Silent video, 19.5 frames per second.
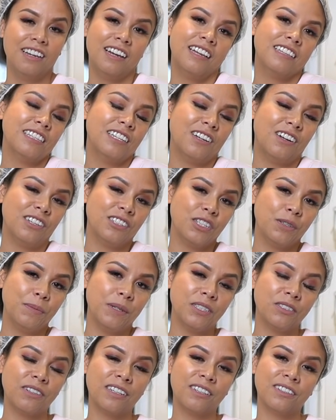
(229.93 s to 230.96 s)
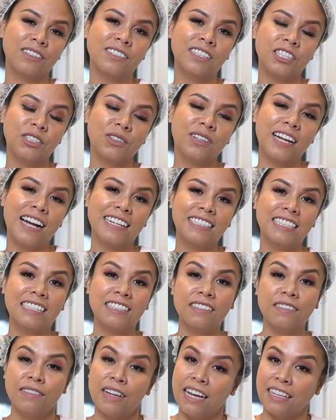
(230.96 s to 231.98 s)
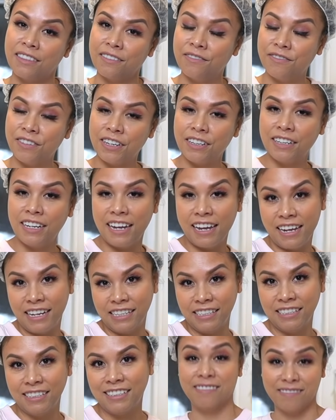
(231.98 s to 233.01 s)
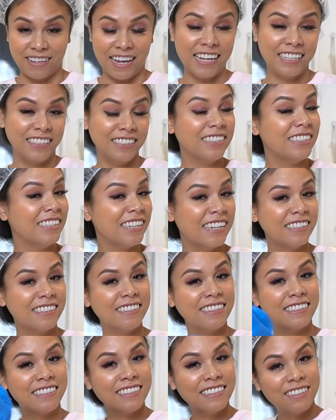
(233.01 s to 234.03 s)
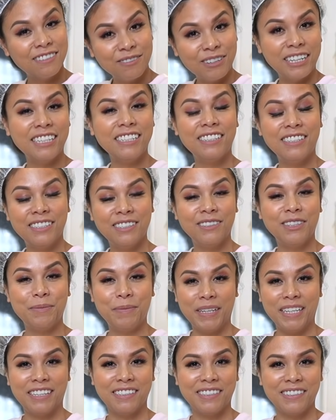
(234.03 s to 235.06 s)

and then also measure out our citric acid at the very end, as you can guess, right into the baking